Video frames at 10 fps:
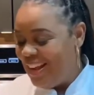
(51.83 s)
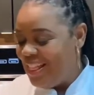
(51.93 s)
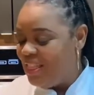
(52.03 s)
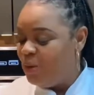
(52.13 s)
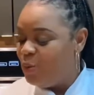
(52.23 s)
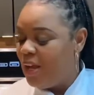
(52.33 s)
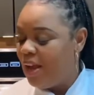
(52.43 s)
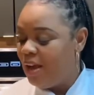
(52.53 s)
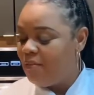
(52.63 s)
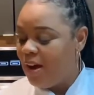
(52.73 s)
Then we
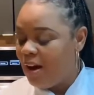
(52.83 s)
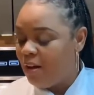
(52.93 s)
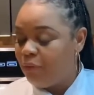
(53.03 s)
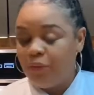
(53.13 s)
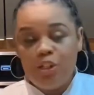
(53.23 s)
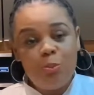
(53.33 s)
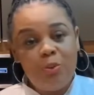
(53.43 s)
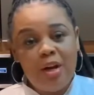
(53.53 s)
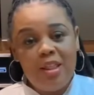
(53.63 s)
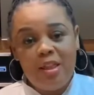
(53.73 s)
have our French
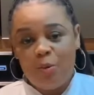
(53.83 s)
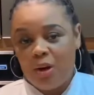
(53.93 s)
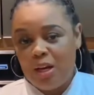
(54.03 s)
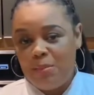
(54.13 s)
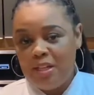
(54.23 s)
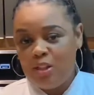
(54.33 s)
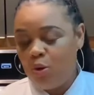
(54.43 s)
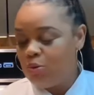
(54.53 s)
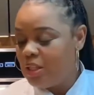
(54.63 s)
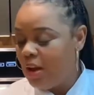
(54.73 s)
bread that we're going to make
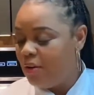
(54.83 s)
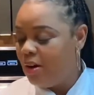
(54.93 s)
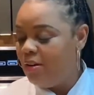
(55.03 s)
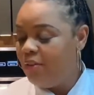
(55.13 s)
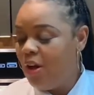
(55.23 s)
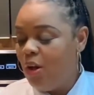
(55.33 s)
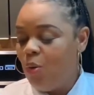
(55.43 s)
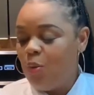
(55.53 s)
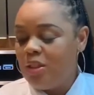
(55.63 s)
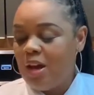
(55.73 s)
toast out of
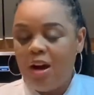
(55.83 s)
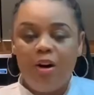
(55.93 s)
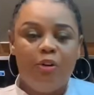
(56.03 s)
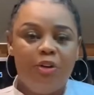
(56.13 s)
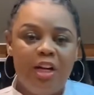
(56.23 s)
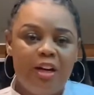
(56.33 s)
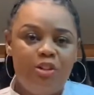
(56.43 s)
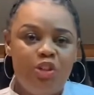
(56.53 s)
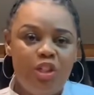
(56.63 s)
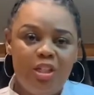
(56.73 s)
with our Gruyere
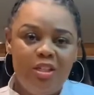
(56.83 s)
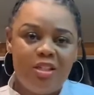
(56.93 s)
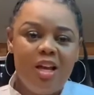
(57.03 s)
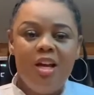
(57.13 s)
cheese.